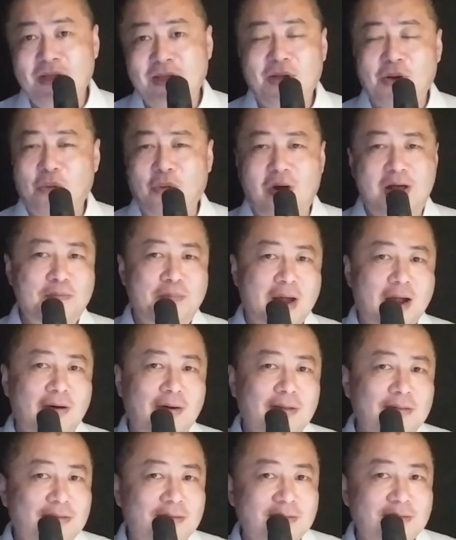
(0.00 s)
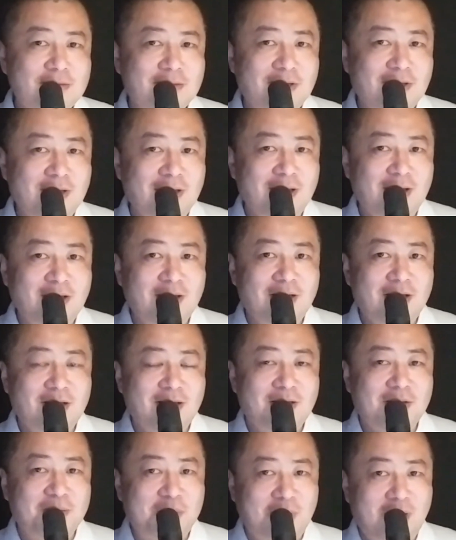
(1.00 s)
grandparents,
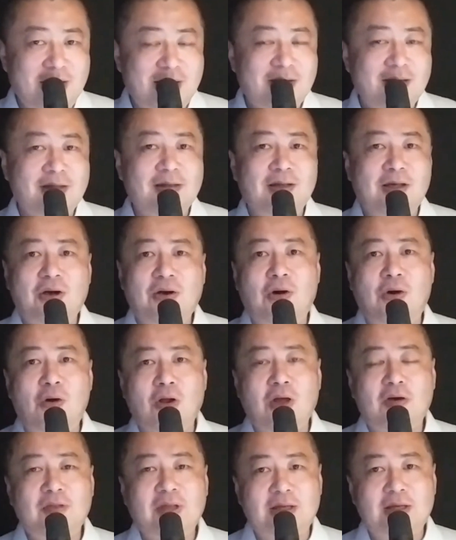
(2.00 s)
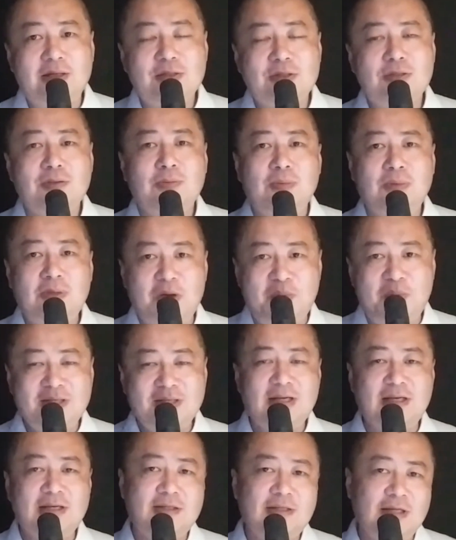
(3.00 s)
right? All of this,
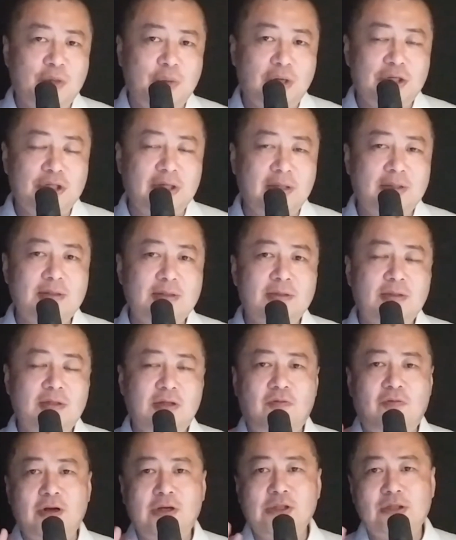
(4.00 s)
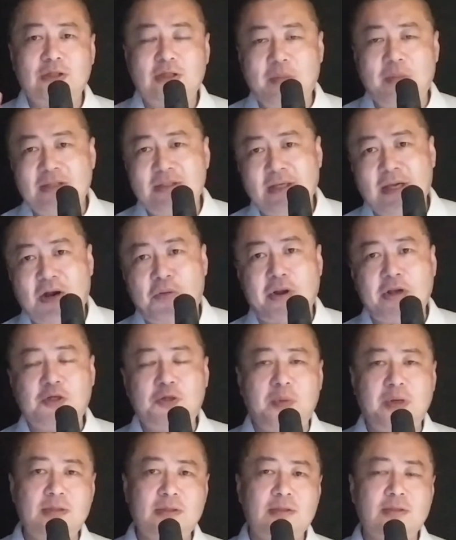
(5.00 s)
domestic situations, different domestic
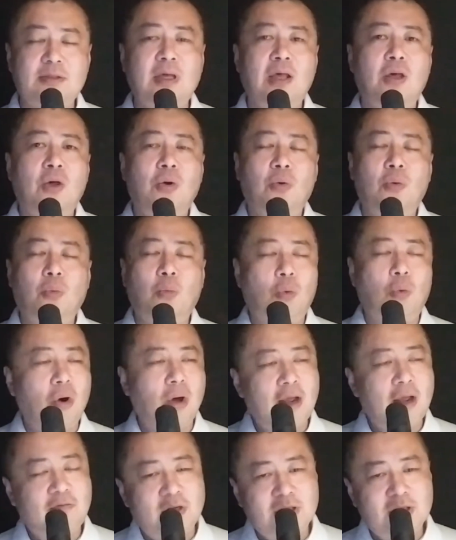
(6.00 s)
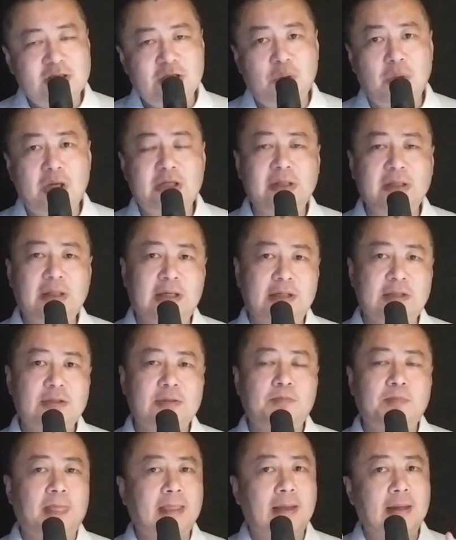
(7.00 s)
arrangements, whatever the situation is,
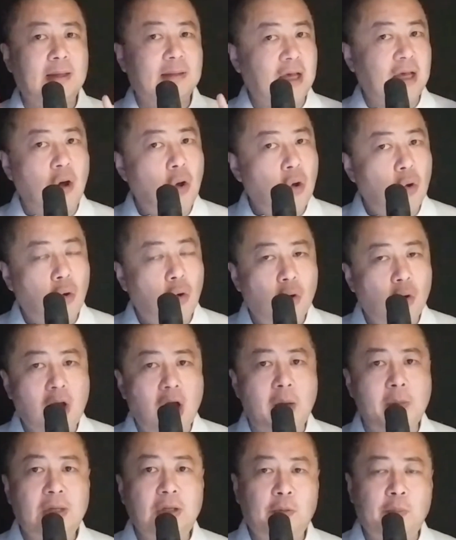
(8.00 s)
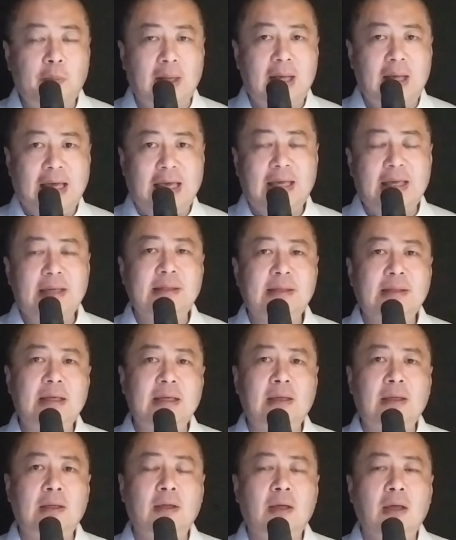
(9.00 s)
they all come into play
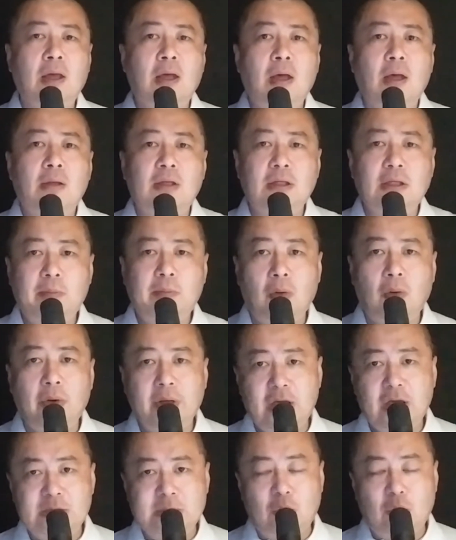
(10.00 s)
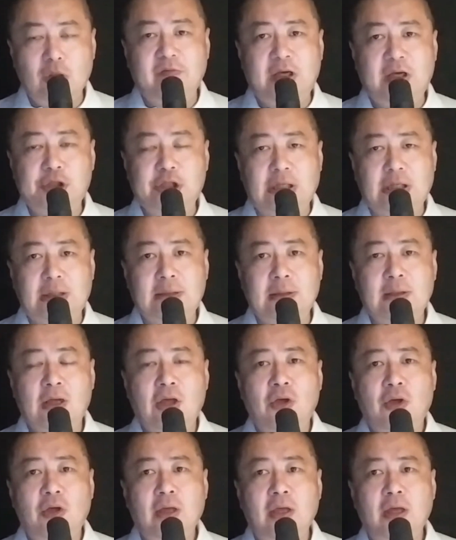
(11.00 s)
in the employee's motivation
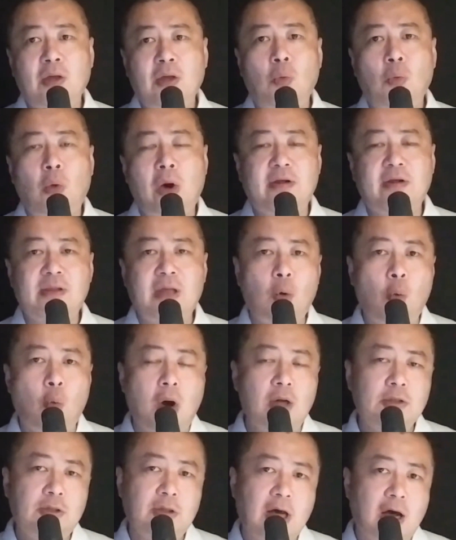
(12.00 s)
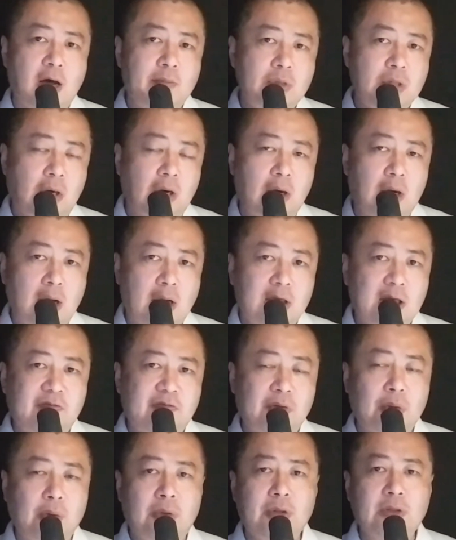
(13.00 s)
in whether they want to come here and give
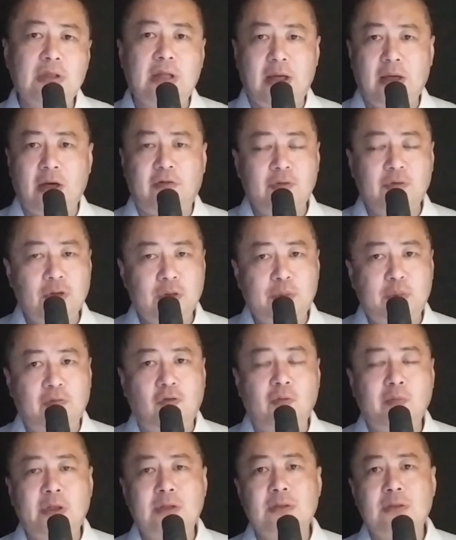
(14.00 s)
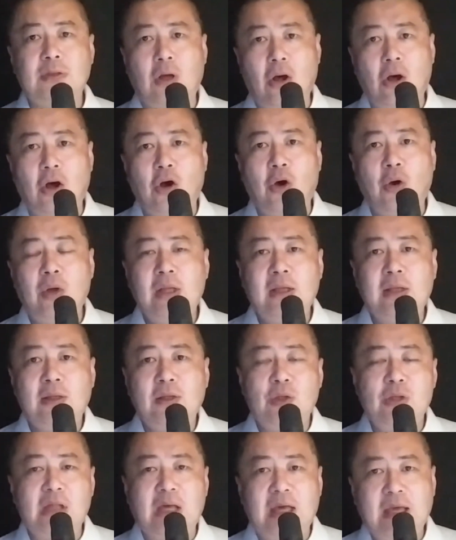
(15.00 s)
you a good day of good performance, or
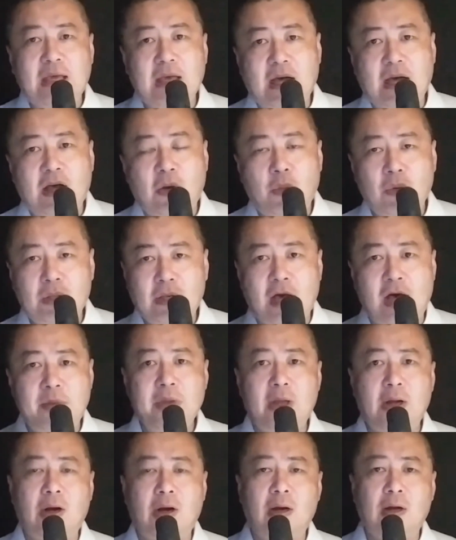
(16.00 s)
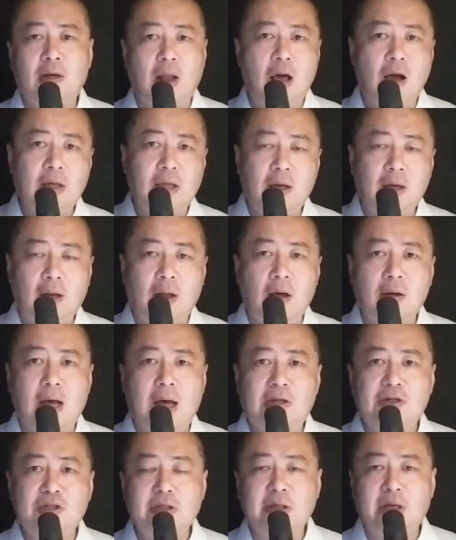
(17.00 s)
they would come here, clock in, clock
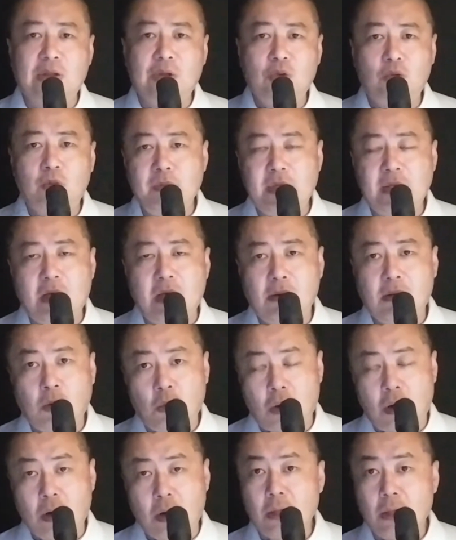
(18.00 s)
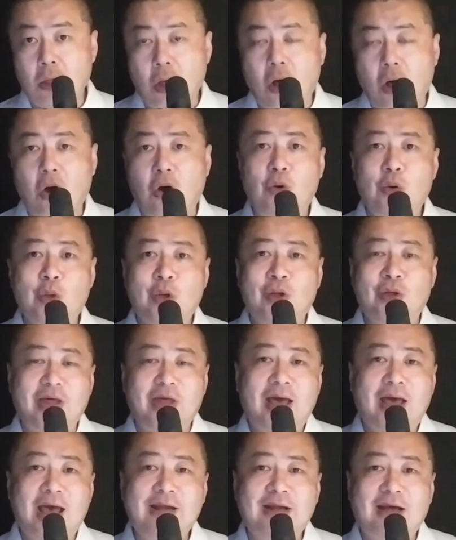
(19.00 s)
out, and do mediocre work, or they
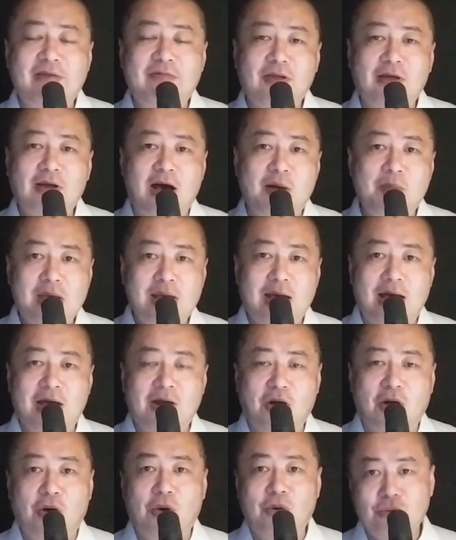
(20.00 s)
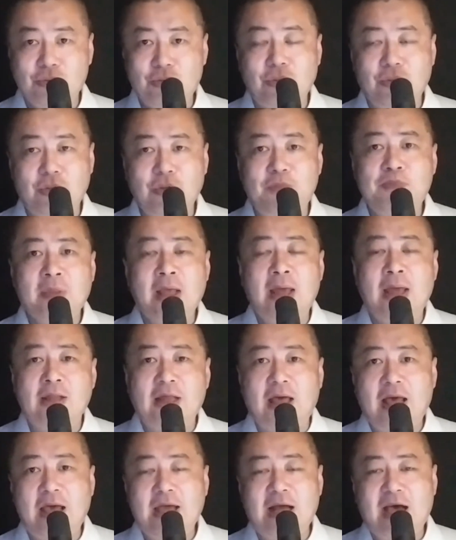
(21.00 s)
hate having to come in at all, too.
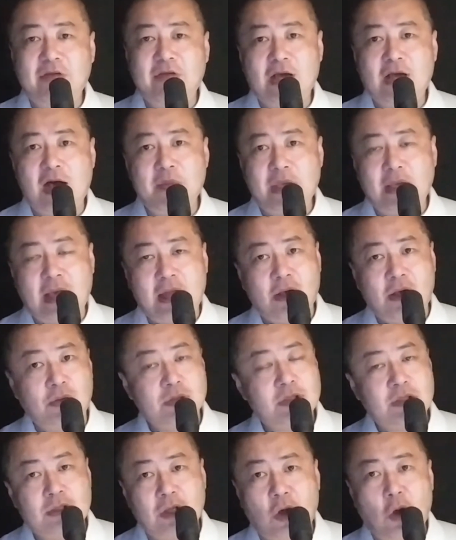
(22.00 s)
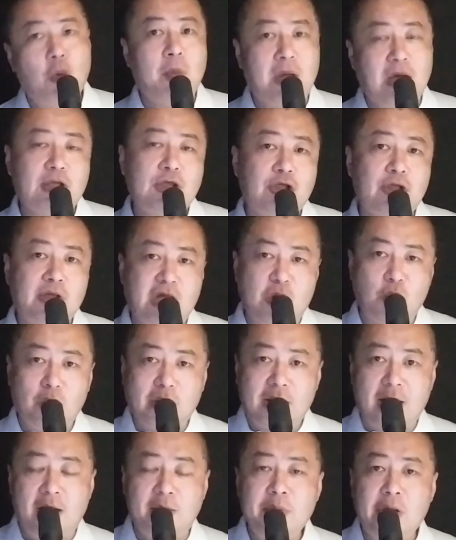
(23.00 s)
They hate having to come in at all so much they would
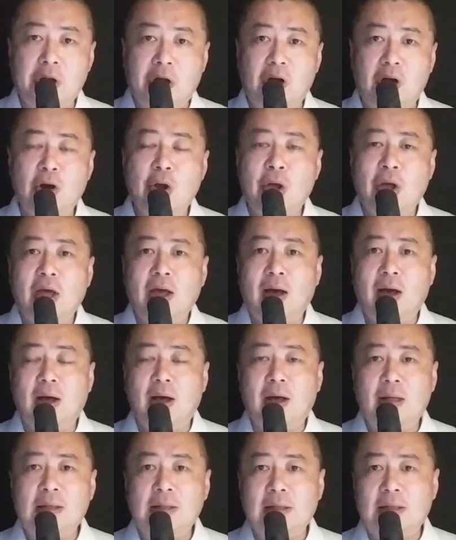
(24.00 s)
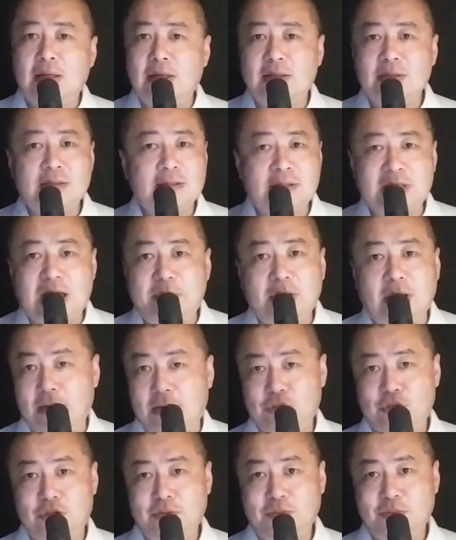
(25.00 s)
come here and
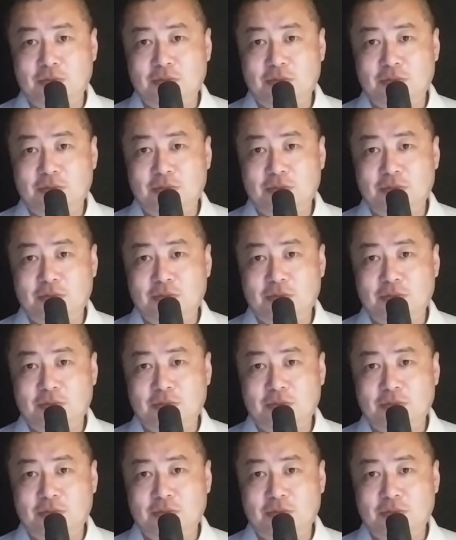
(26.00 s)
sabotage.